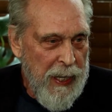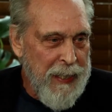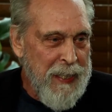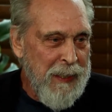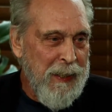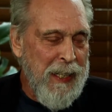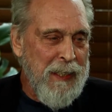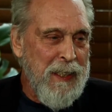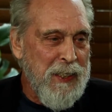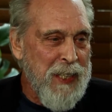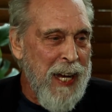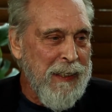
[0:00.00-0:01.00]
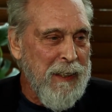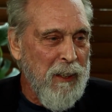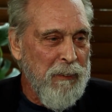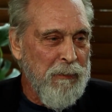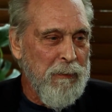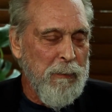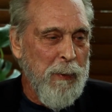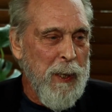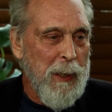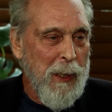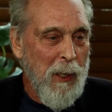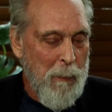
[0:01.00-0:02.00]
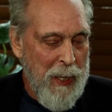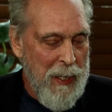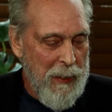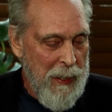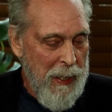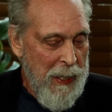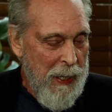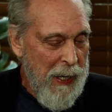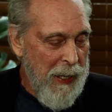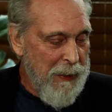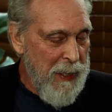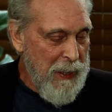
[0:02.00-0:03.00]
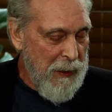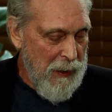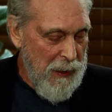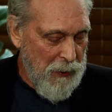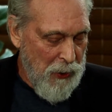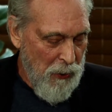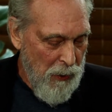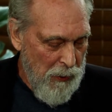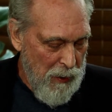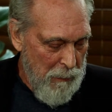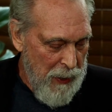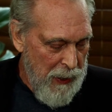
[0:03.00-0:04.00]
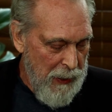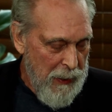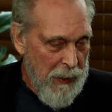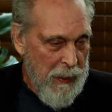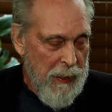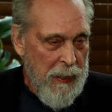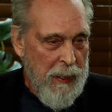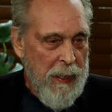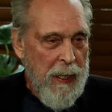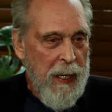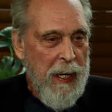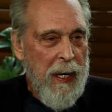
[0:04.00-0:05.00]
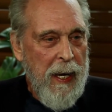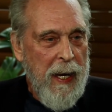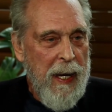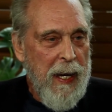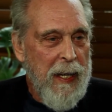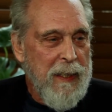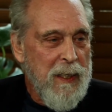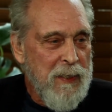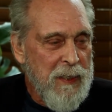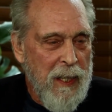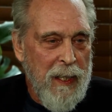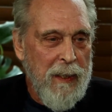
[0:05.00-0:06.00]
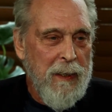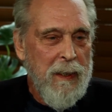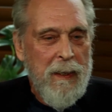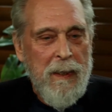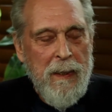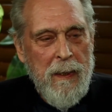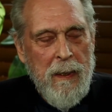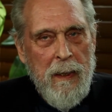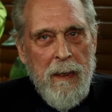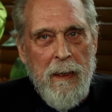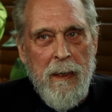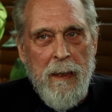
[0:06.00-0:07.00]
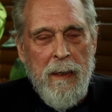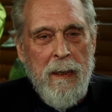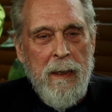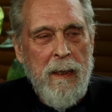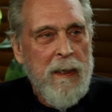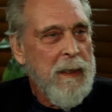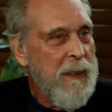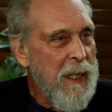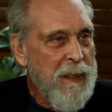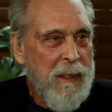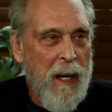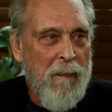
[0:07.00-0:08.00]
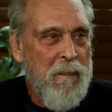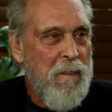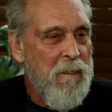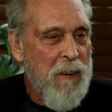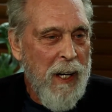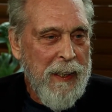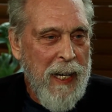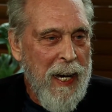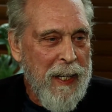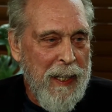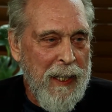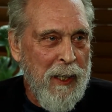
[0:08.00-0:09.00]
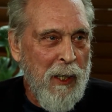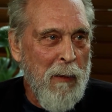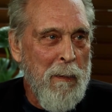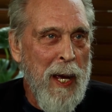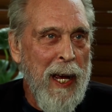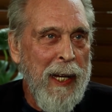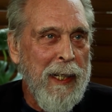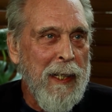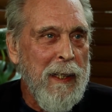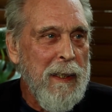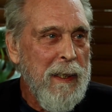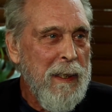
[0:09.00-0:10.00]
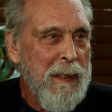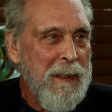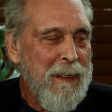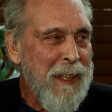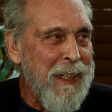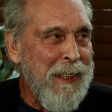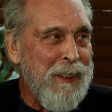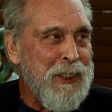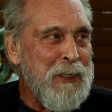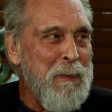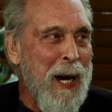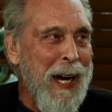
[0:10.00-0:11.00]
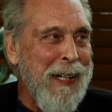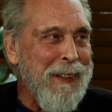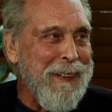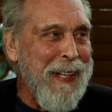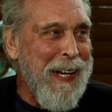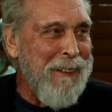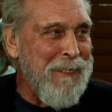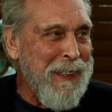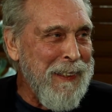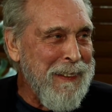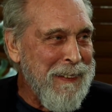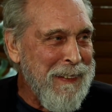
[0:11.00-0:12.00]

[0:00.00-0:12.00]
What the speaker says: And he sat there for a little bit, and then he turned to me, and he said, "Get the fuck out of here, maggot." And he smiled at me.